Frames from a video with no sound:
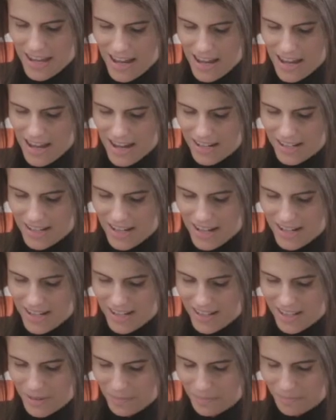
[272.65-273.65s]
Yeah, and
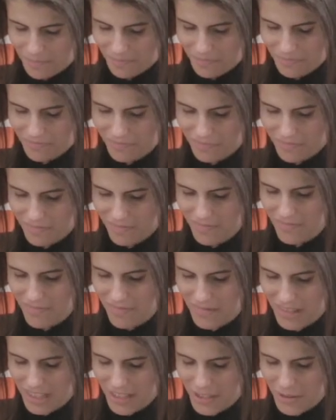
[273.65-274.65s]
it's
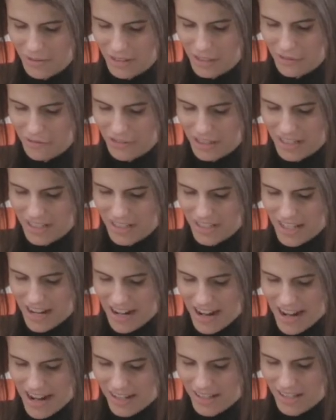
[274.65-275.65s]
really funny to
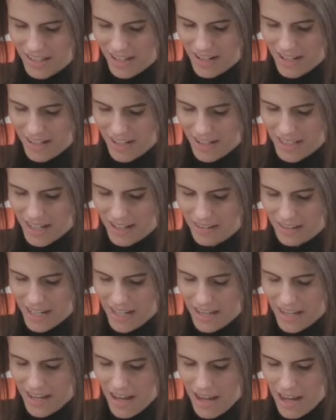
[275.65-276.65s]
get hands on because I
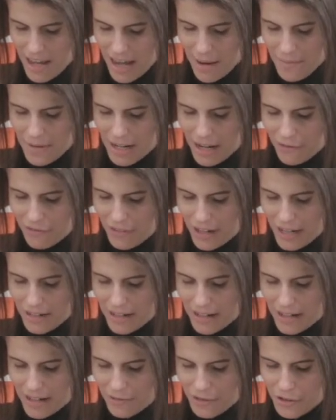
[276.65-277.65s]

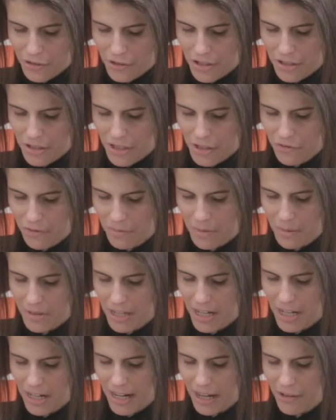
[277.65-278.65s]
find, and I've told you this from the
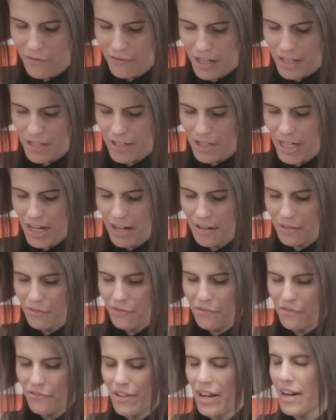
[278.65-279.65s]
beginning, I find your channel
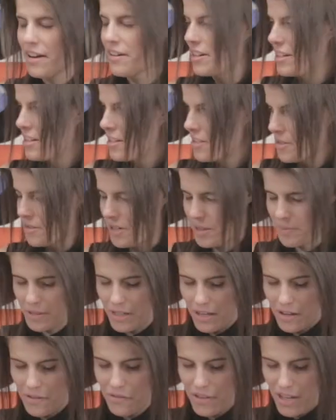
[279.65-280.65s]
very
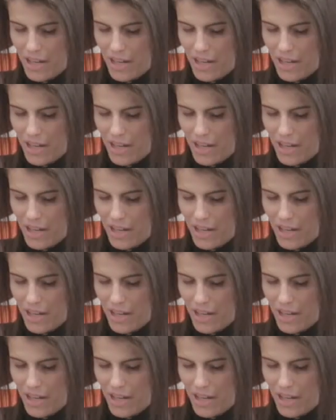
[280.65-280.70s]
descriptive.